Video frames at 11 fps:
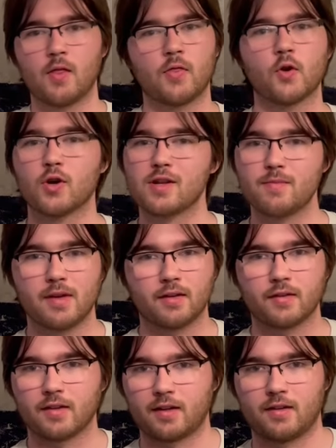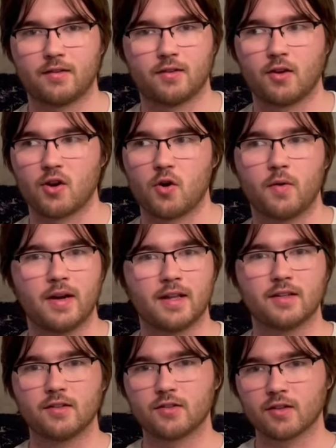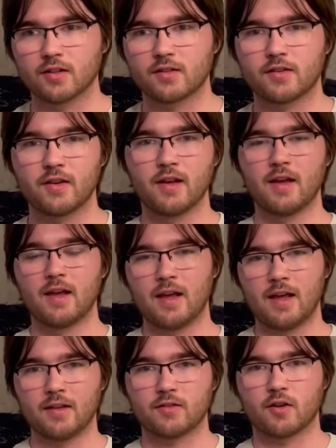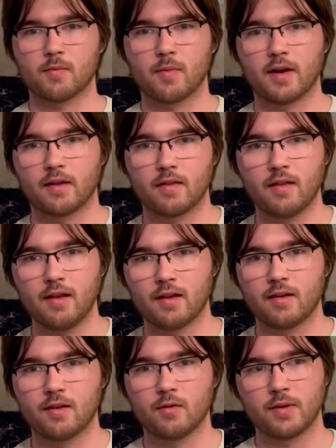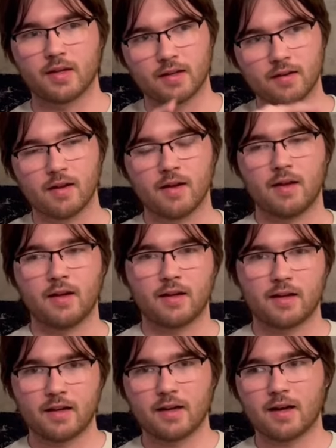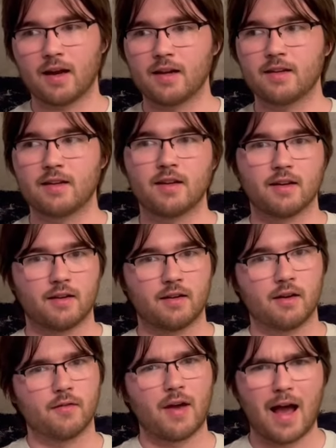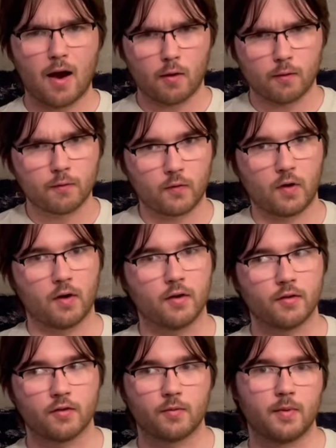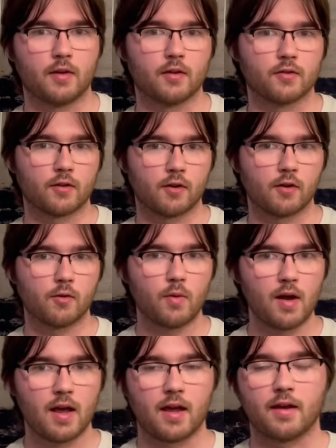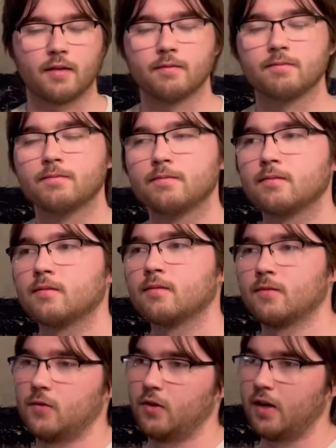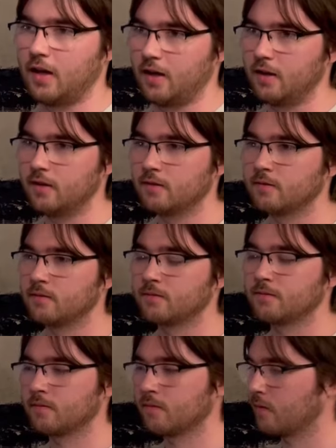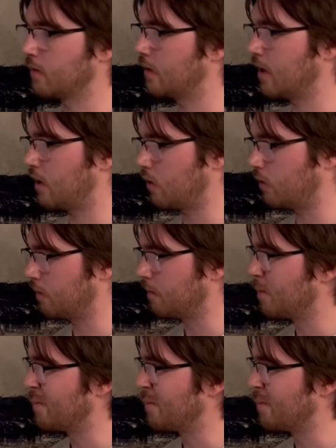30 milliseconds ago and it just hits our mic then, and we can get an idea of how far the speakers are away. Okay, now